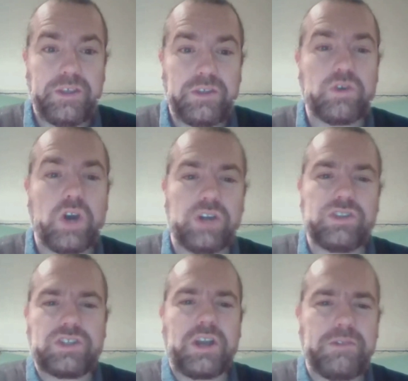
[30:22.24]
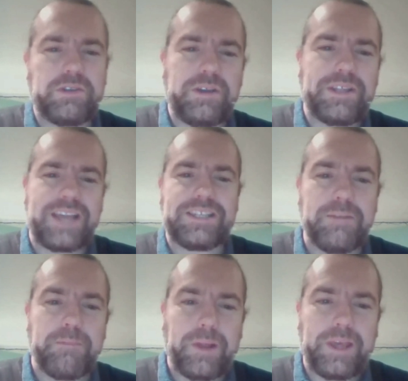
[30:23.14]
you can't just go and do it that
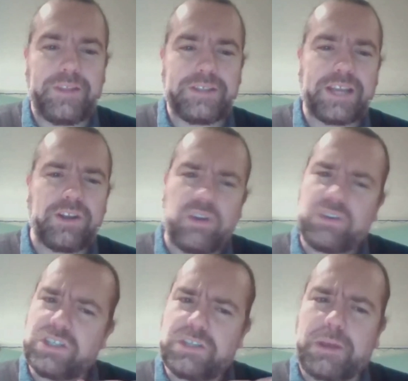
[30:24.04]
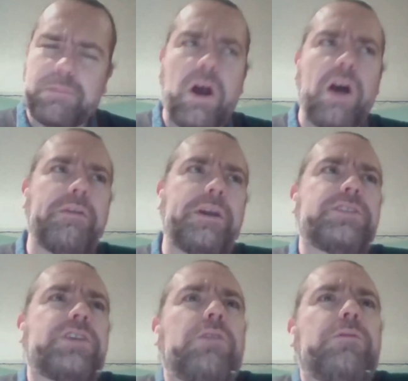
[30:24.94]
simply, and the technology is a big part of it.
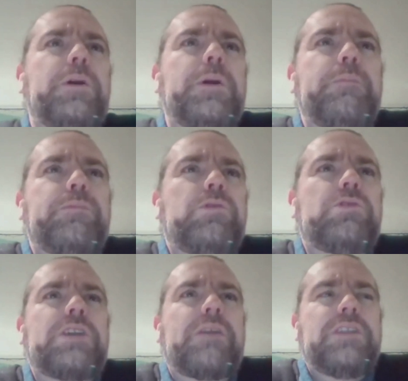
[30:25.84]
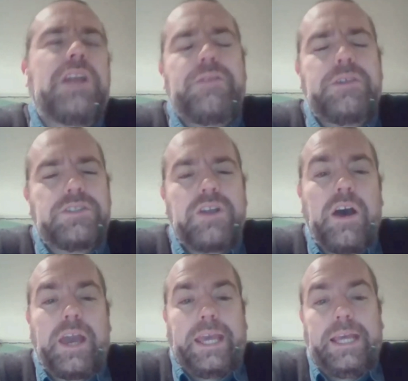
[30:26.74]
So you just have to let things
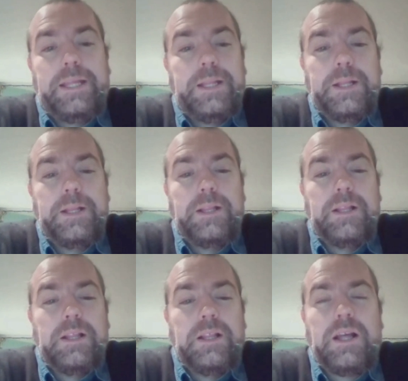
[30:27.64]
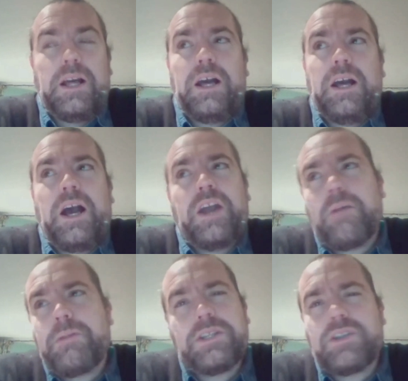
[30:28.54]
die. And
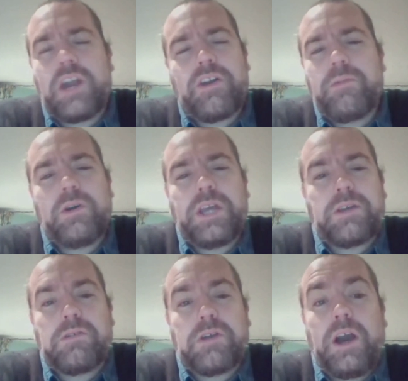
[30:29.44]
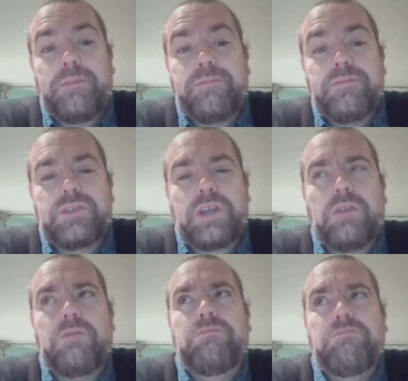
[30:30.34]
I'm a designer. I'm not a technical guy. So